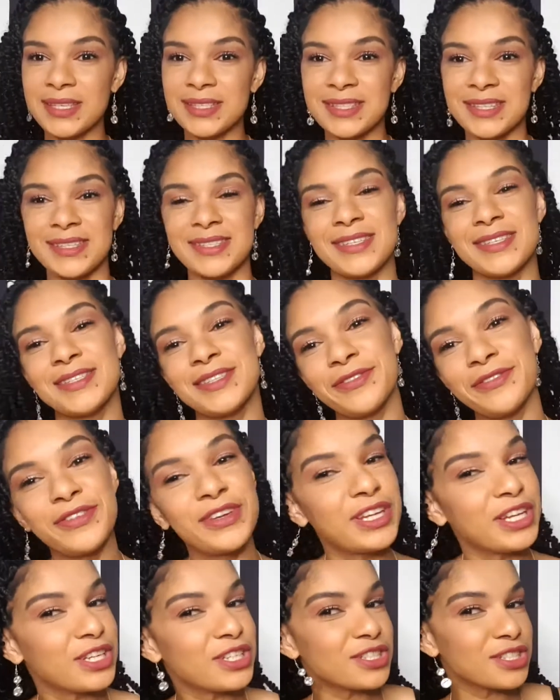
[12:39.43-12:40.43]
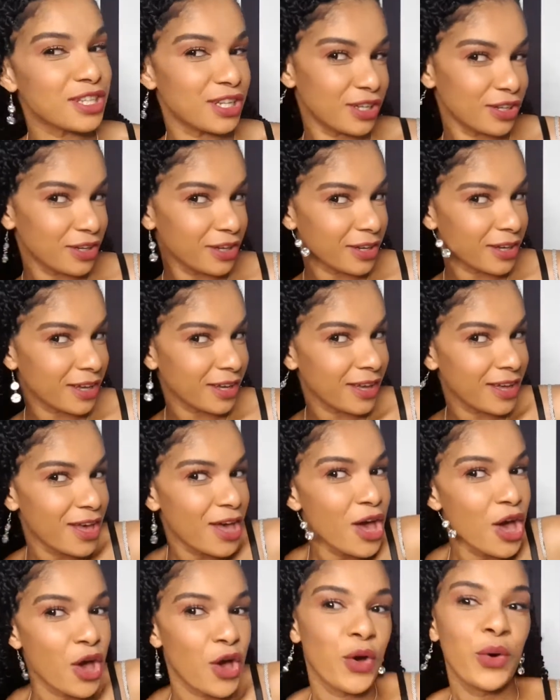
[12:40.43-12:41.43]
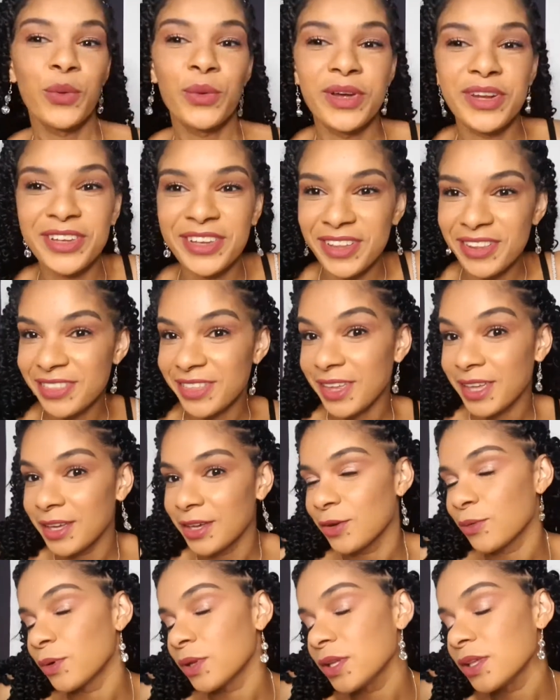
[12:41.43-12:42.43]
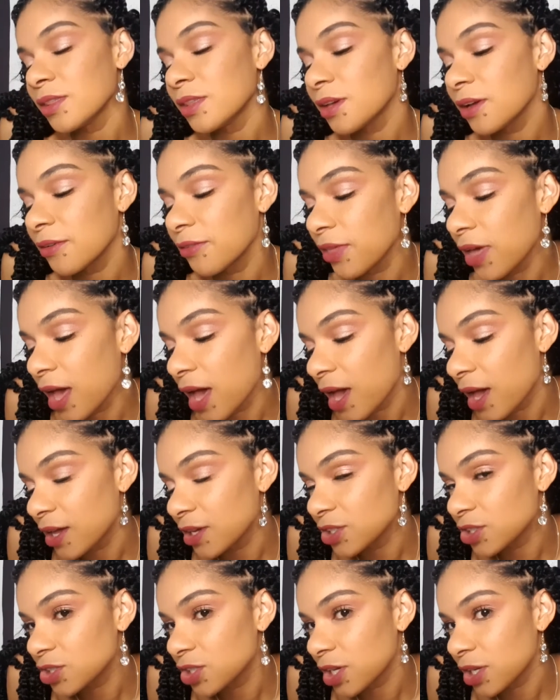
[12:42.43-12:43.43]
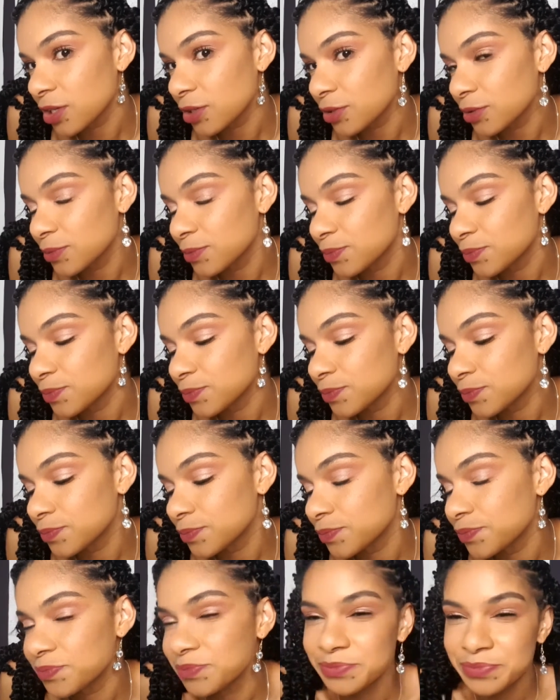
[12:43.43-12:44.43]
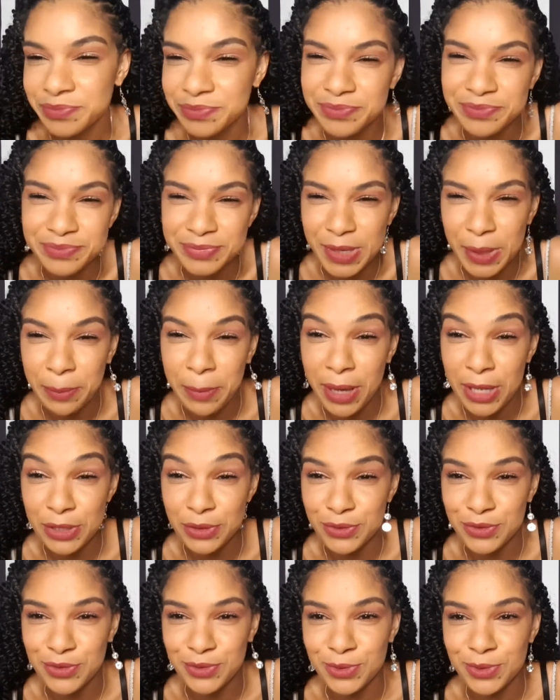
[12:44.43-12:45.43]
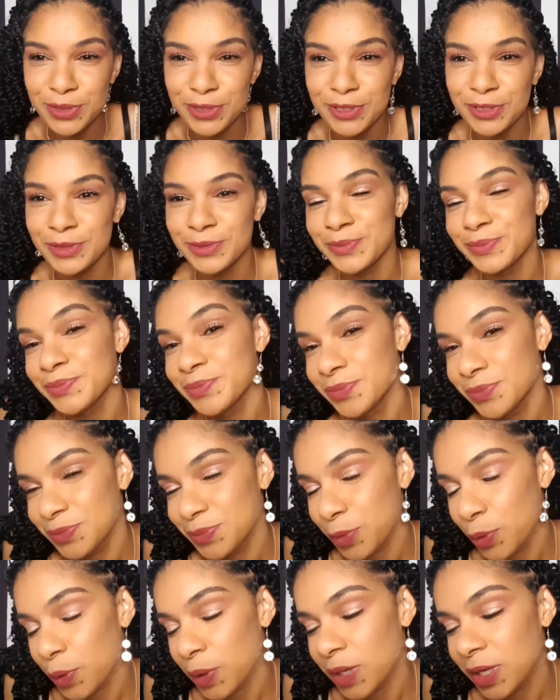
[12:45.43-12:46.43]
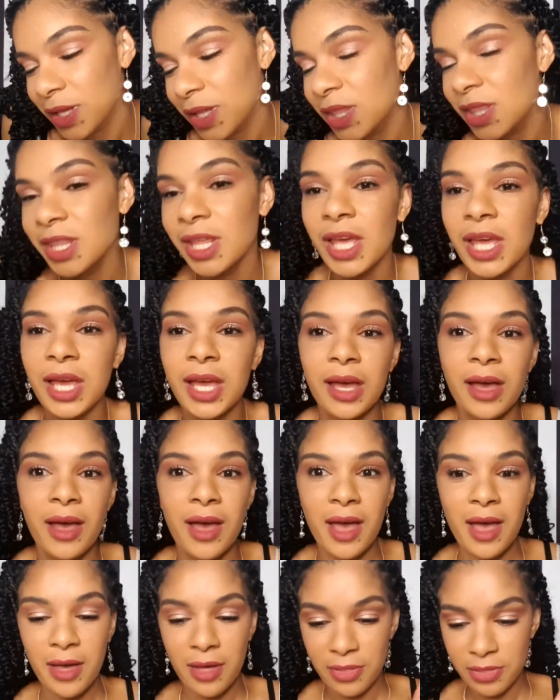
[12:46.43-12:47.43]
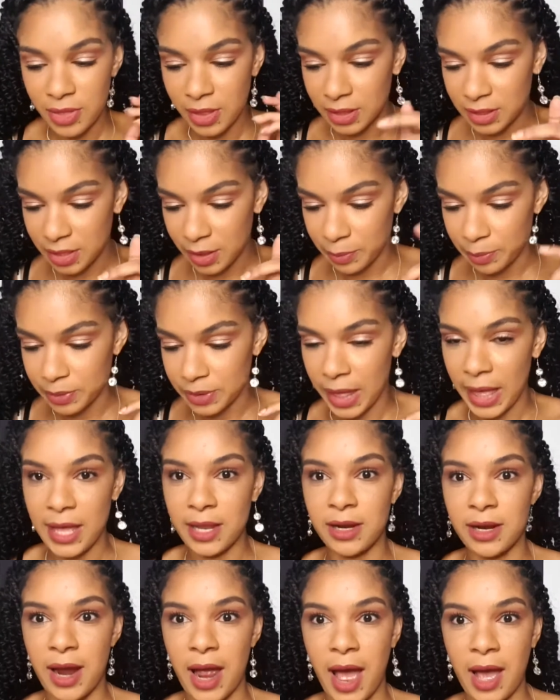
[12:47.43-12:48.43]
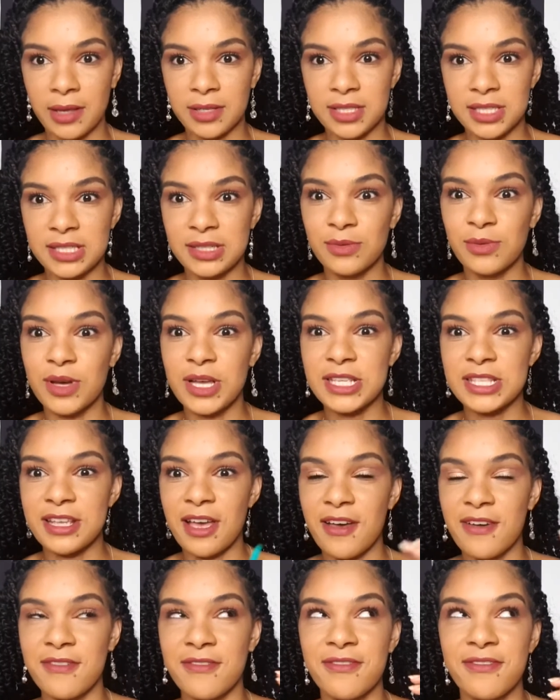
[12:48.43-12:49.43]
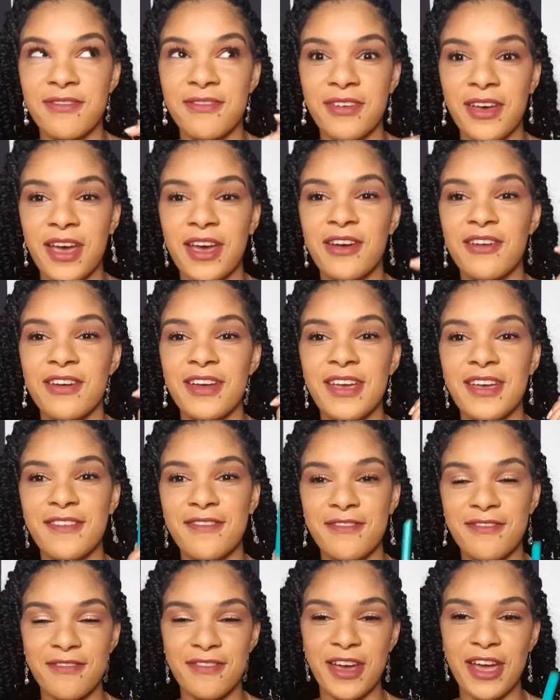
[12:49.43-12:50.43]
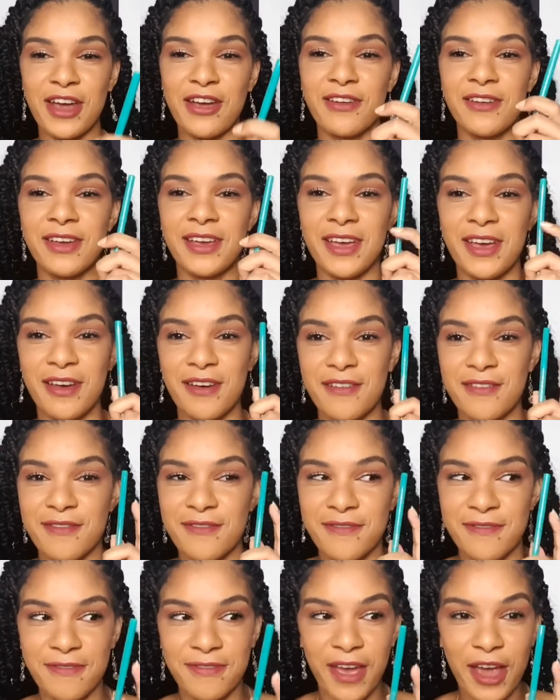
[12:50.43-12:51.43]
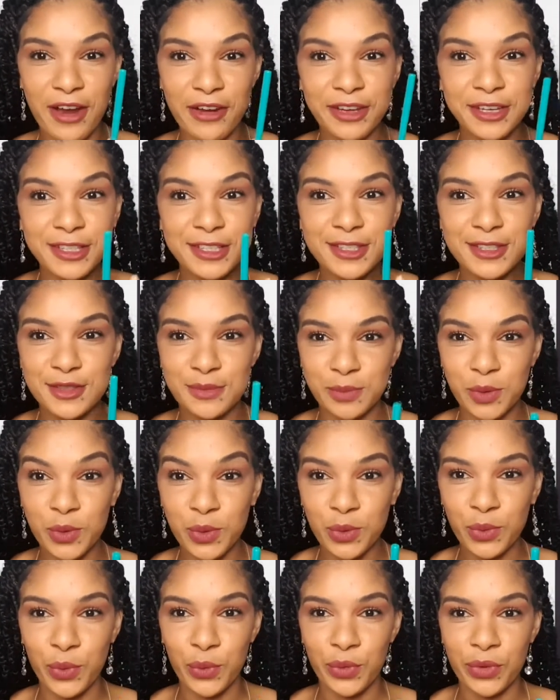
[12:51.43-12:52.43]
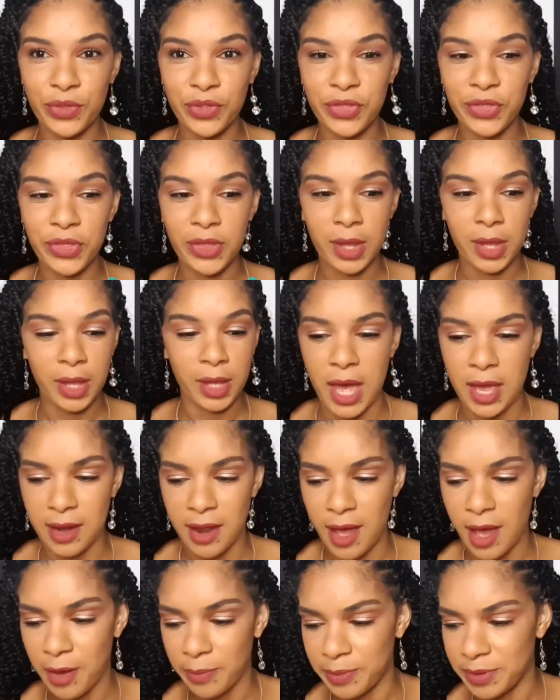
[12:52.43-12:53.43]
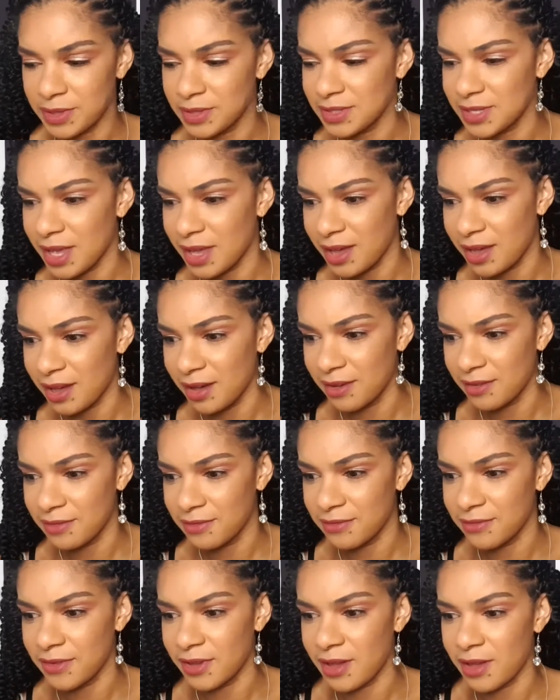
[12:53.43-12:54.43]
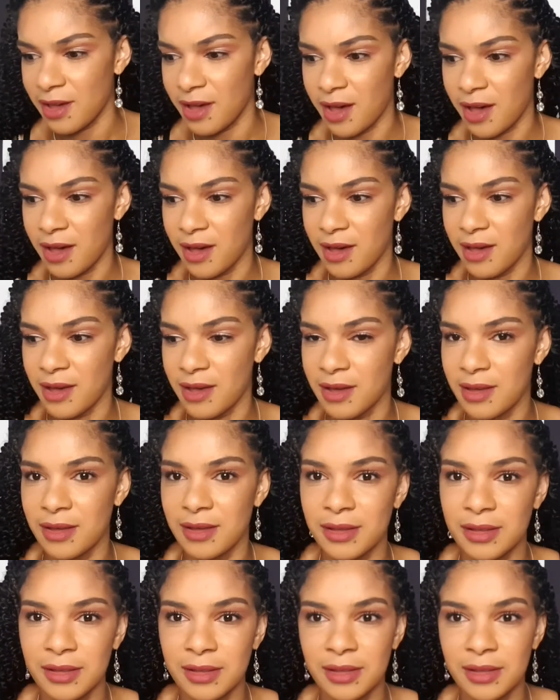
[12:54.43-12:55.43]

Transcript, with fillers: this is the finished look. What do you think? What do you think of the eyeshadow? My usual. What do you think? The lip liner actually was very, very, very smooth. And I happen to have a